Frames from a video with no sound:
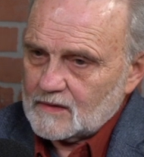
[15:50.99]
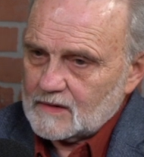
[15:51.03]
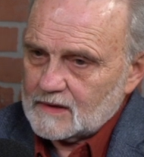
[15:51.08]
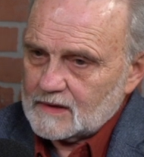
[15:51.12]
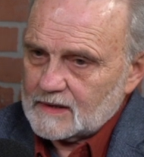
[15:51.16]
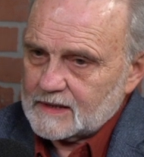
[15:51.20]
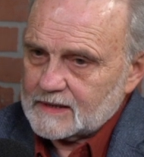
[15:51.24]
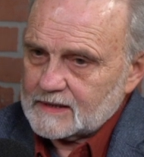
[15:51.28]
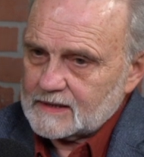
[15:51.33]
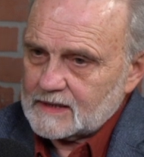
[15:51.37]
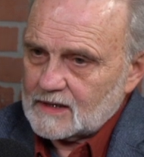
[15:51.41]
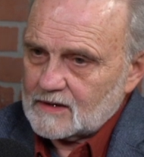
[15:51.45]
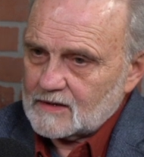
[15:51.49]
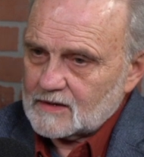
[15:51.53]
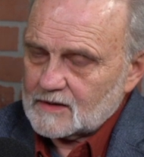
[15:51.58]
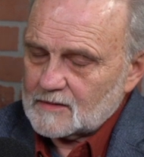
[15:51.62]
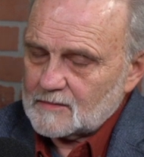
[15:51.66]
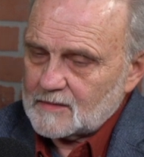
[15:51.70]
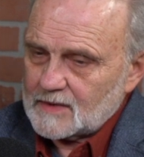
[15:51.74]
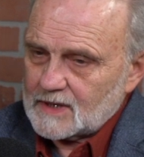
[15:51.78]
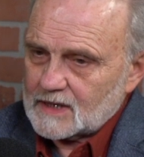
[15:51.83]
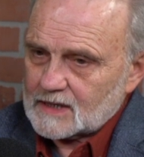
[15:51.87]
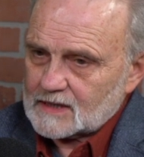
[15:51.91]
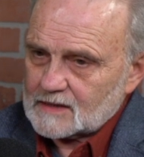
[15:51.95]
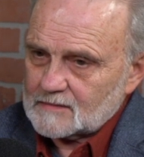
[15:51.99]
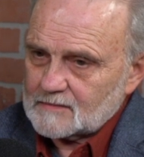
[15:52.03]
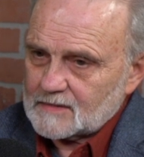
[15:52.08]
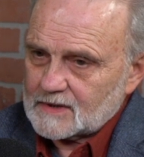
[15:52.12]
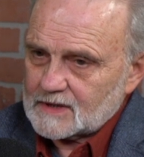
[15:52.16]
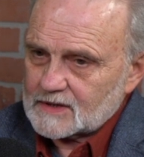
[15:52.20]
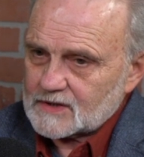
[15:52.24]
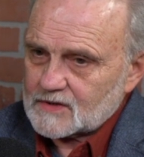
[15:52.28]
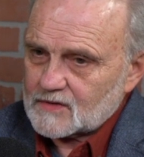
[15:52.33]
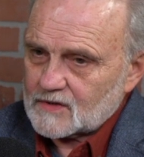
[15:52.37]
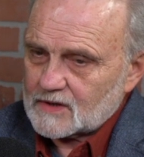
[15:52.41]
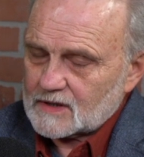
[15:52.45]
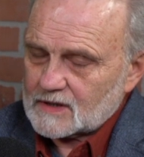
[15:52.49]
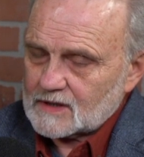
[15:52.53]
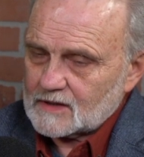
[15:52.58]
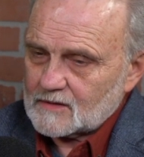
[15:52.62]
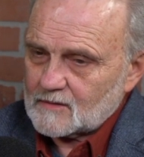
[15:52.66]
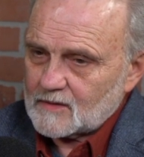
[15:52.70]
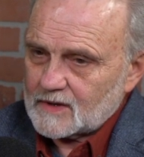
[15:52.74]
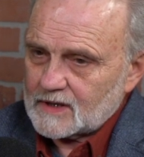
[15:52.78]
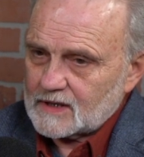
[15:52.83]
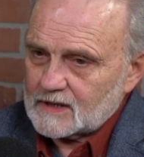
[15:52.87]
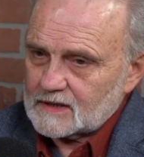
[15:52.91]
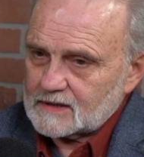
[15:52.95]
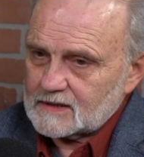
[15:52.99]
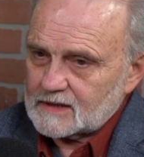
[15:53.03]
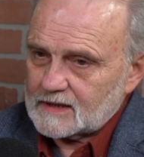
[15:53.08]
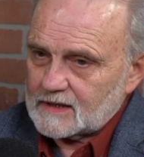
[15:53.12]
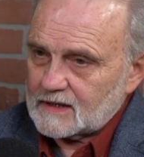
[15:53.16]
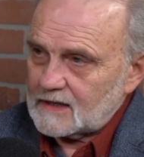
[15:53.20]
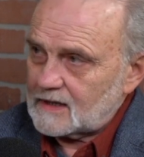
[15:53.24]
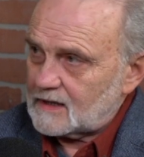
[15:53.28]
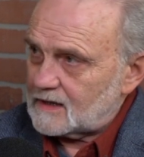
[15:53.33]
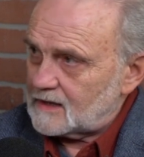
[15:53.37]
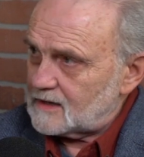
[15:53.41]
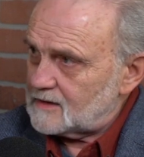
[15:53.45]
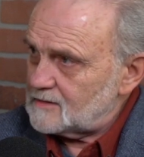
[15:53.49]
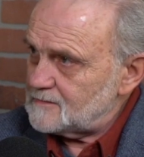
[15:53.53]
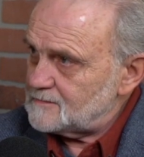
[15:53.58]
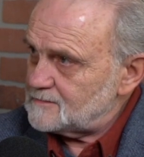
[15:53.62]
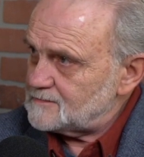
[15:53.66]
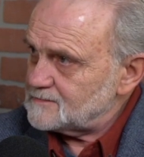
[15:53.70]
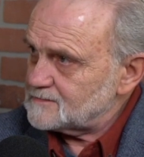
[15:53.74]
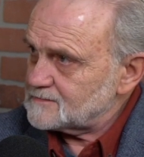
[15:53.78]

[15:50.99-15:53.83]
laid down in the back of my truck and waited to die.